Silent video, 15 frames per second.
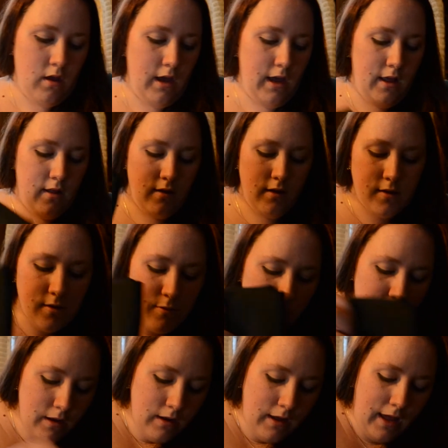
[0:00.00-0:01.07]
And this
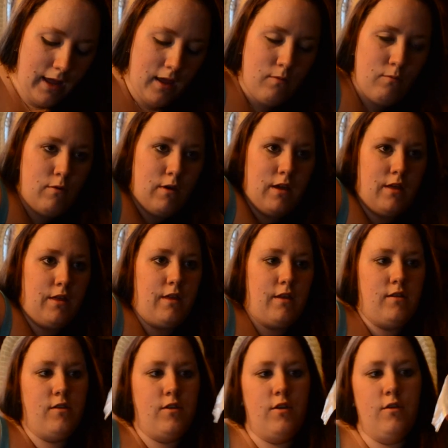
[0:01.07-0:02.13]
one came with
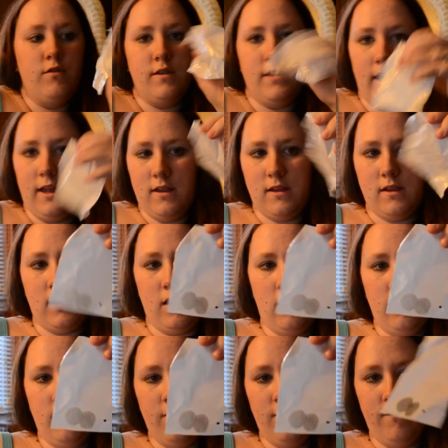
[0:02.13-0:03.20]
2 sets
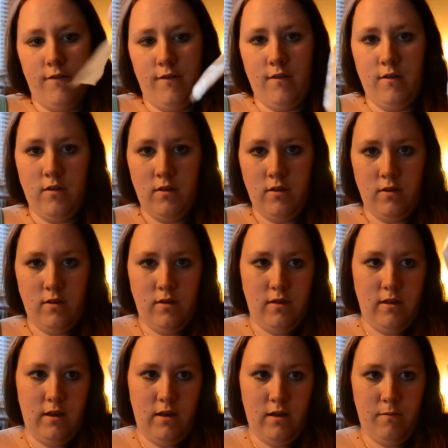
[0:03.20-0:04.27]
of
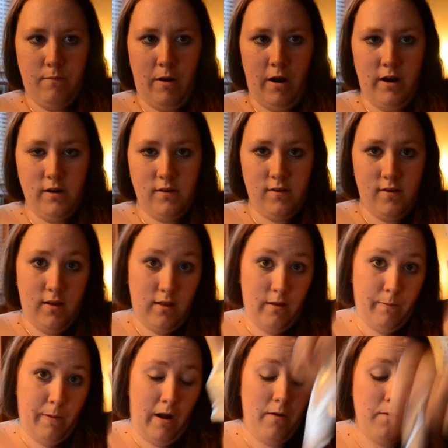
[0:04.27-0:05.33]
the parts to the
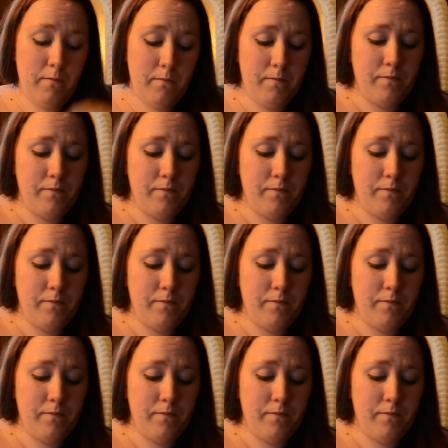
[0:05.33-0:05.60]
pump,